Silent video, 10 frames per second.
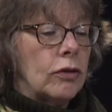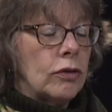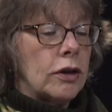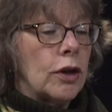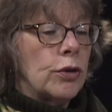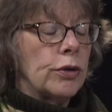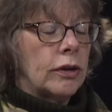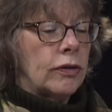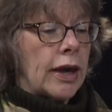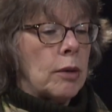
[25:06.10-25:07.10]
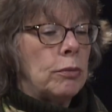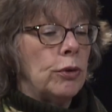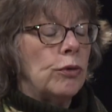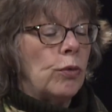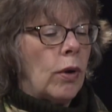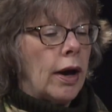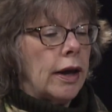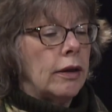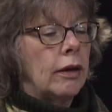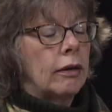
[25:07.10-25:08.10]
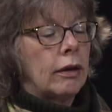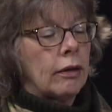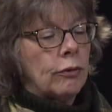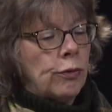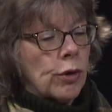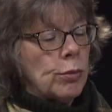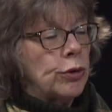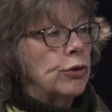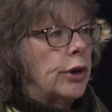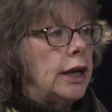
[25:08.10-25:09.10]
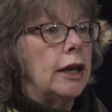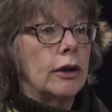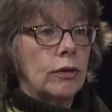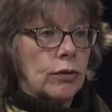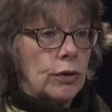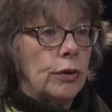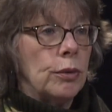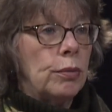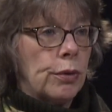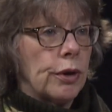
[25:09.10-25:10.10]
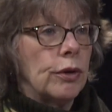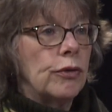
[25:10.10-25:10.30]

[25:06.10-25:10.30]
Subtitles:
just another example of why formal training is so important for